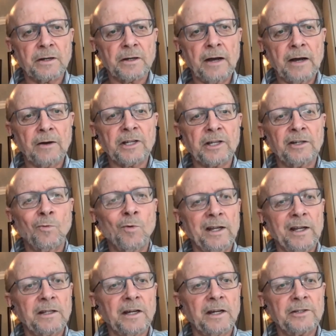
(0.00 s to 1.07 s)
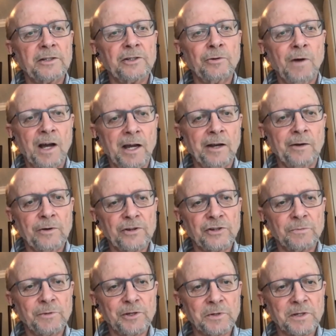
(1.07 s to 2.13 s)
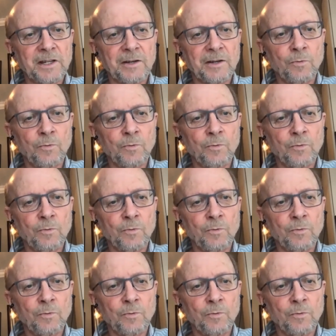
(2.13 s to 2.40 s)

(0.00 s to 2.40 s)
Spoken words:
How can a white guy do Irish music?